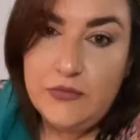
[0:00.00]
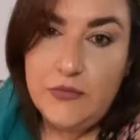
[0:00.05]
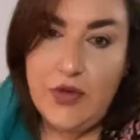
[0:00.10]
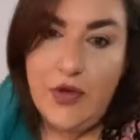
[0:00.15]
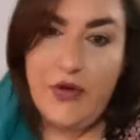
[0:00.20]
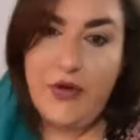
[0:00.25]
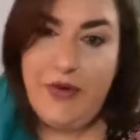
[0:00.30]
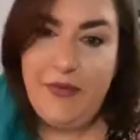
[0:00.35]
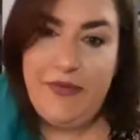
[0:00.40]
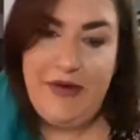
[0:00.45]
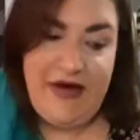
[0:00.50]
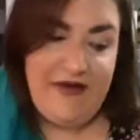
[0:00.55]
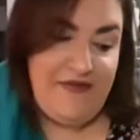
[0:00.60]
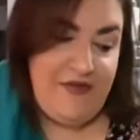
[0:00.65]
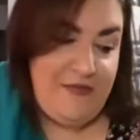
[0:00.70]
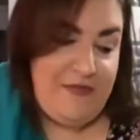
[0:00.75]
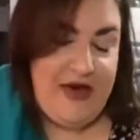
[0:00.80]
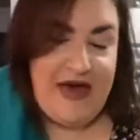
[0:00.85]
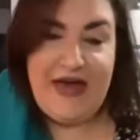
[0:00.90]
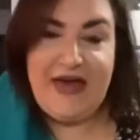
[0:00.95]
Okay, we have
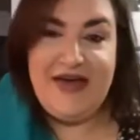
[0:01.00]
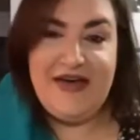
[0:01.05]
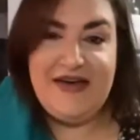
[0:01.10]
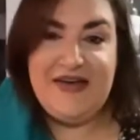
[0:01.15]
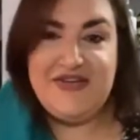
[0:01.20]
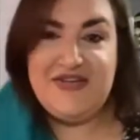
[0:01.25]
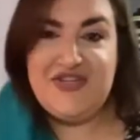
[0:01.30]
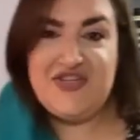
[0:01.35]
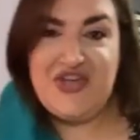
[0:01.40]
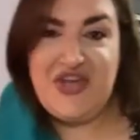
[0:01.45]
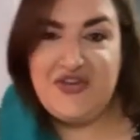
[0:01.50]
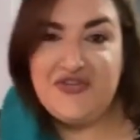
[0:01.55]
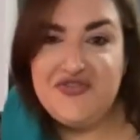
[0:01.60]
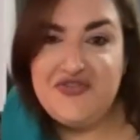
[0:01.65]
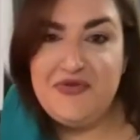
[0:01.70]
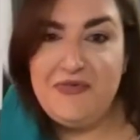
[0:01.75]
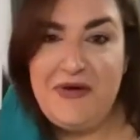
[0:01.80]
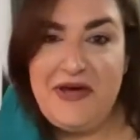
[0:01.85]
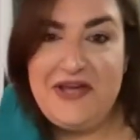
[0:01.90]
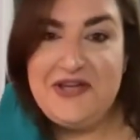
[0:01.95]
a mega shell
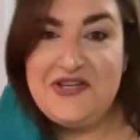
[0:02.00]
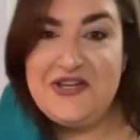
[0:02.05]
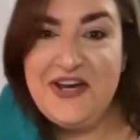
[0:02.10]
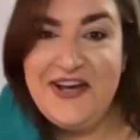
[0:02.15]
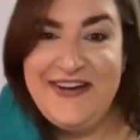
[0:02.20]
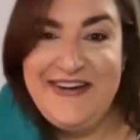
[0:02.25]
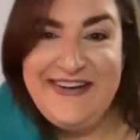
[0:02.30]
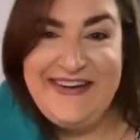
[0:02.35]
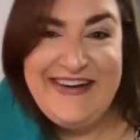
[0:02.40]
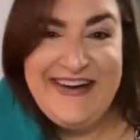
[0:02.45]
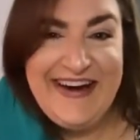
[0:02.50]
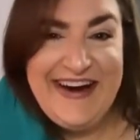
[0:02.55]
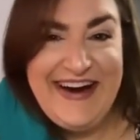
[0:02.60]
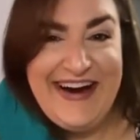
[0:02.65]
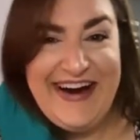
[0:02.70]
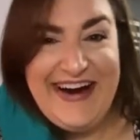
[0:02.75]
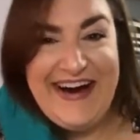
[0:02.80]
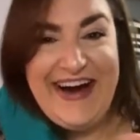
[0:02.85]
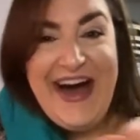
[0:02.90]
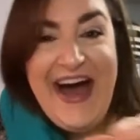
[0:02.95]
situation.
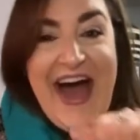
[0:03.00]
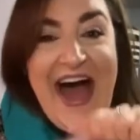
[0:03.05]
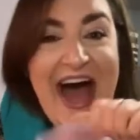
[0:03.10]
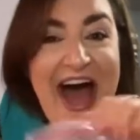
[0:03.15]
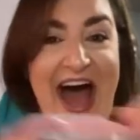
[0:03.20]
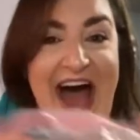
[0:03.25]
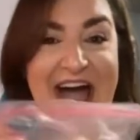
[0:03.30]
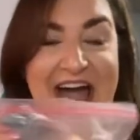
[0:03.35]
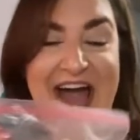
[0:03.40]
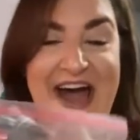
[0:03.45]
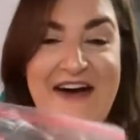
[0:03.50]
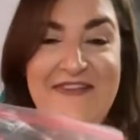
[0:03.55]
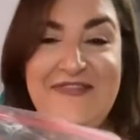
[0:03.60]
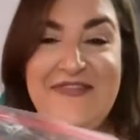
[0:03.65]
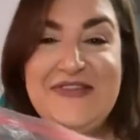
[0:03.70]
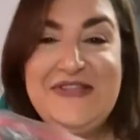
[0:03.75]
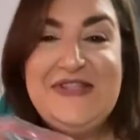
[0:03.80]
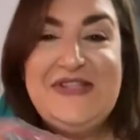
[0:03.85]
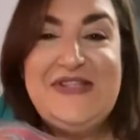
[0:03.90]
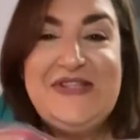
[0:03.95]
I
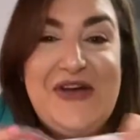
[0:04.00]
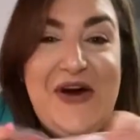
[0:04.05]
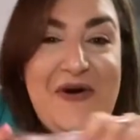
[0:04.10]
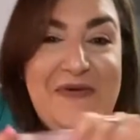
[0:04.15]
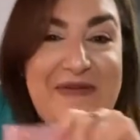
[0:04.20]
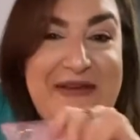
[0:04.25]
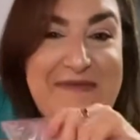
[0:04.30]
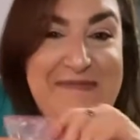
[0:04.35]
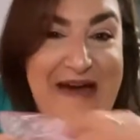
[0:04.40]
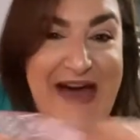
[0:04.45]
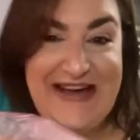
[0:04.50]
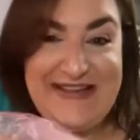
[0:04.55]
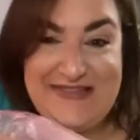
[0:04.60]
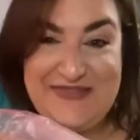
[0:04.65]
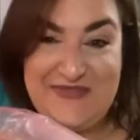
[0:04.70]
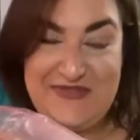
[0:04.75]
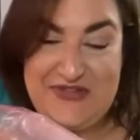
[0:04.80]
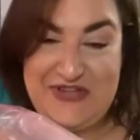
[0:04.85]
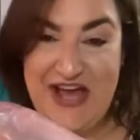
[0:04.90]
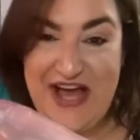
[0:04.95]
have so many bags
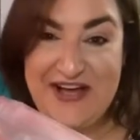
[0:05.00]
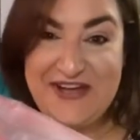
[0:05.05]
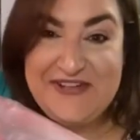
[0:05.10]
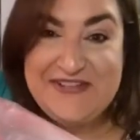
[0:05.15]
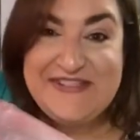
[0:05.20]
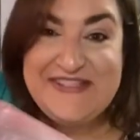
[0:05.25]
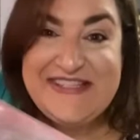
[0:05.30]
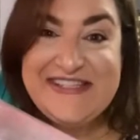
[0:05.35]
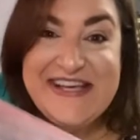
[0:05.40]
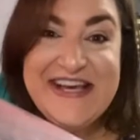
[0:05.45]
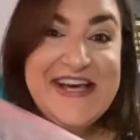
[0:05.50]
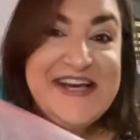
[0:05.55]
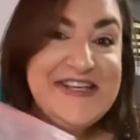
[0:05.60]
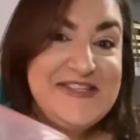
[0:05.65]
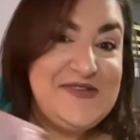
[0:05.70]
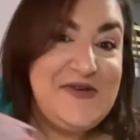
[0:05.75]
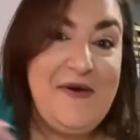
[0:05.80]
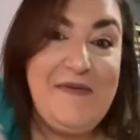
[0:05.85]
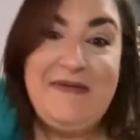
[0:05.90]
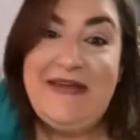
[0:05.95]
of shells.
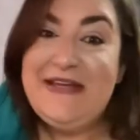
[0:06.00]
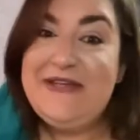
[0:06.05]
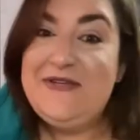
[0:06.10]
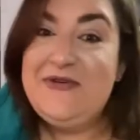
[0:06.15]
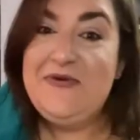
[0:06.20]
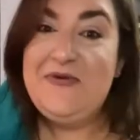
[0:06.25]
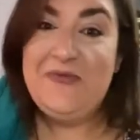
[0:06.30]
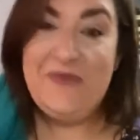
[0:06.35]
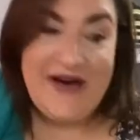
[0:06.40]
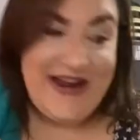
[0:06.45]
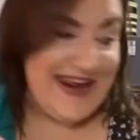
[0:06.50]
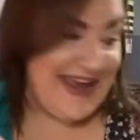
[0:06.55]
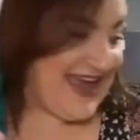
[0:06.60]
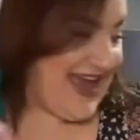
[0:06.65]
So I'm gonna do what I can